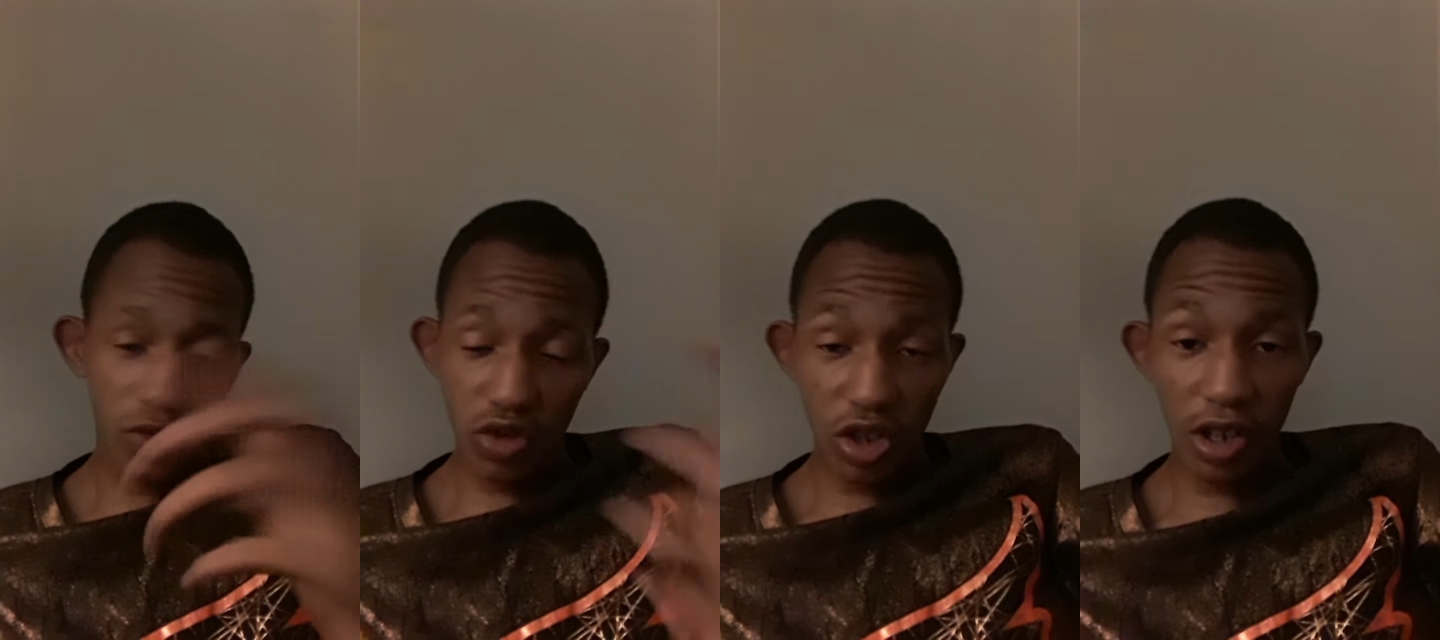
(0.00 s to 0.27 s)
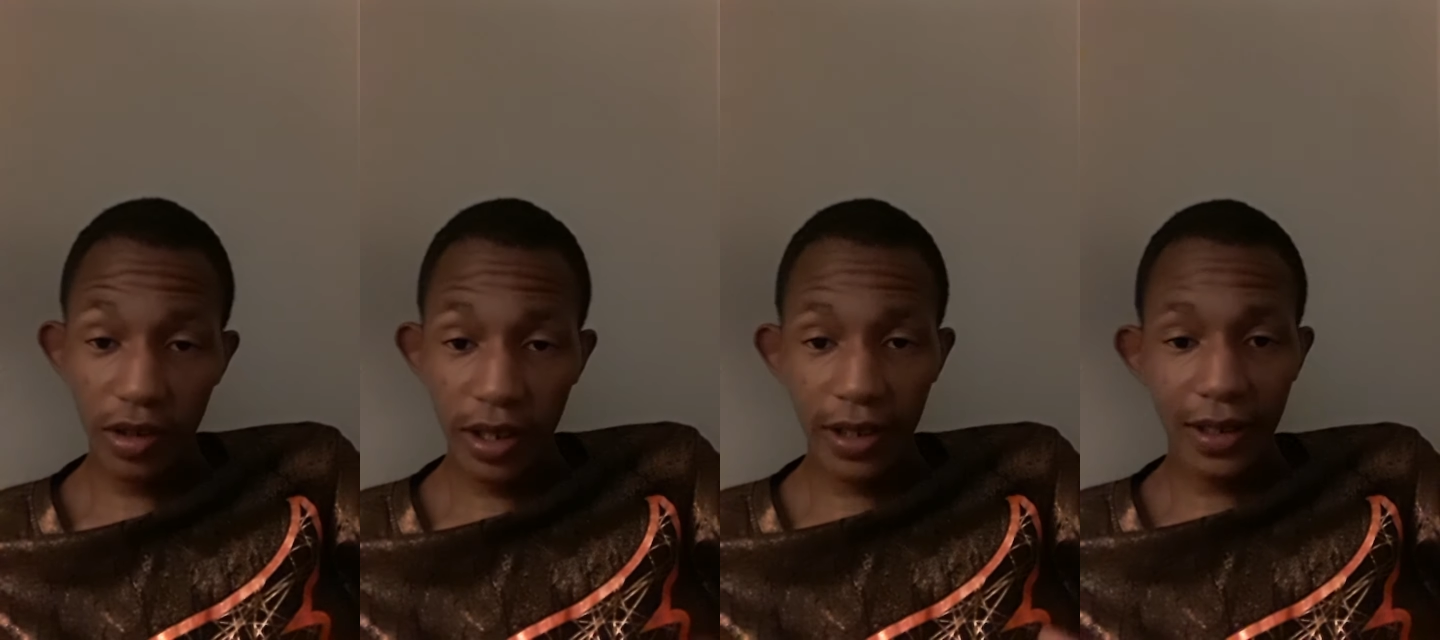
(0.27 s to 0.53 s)

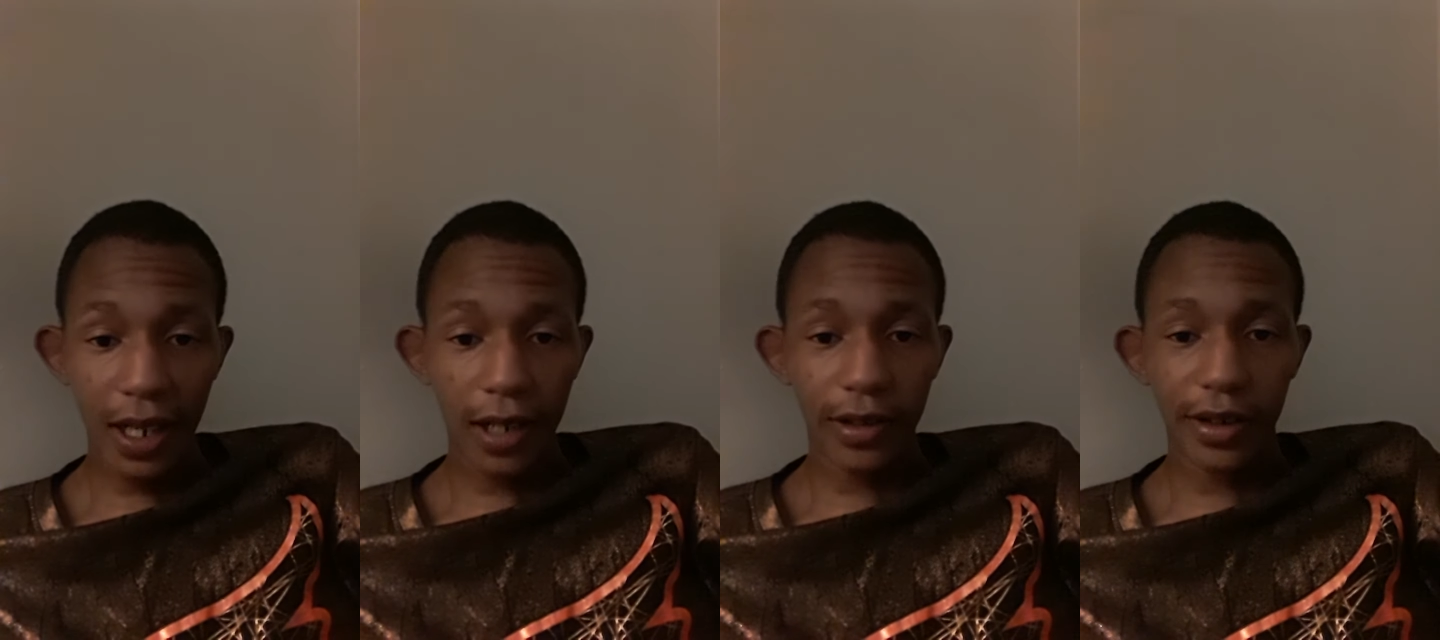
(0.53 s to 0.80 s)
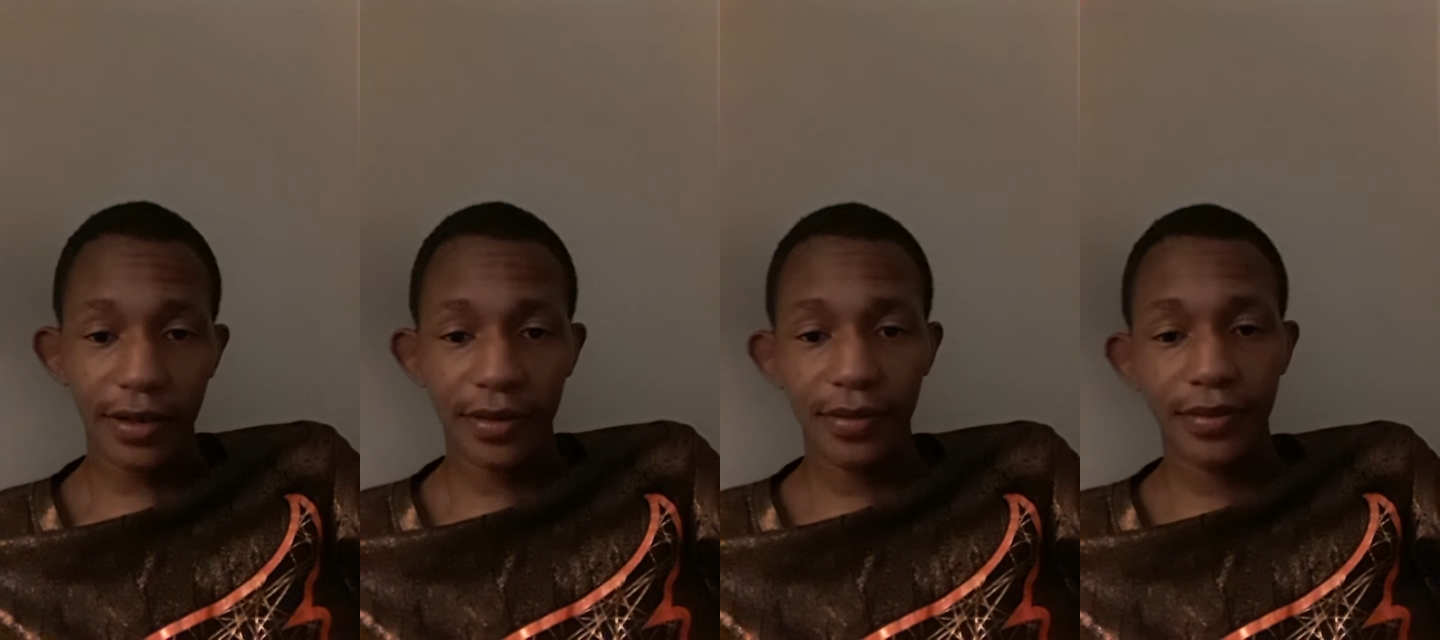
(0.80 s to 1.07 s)
Just letting y'all
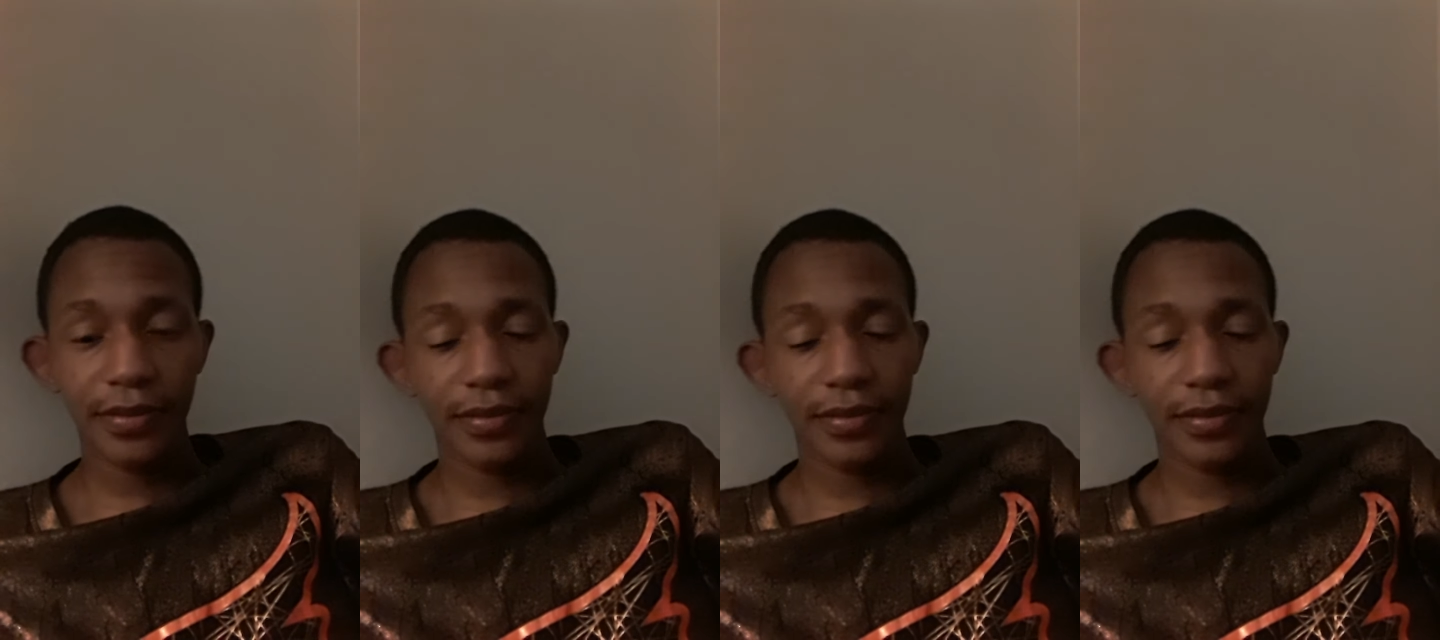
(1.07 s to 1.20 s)
know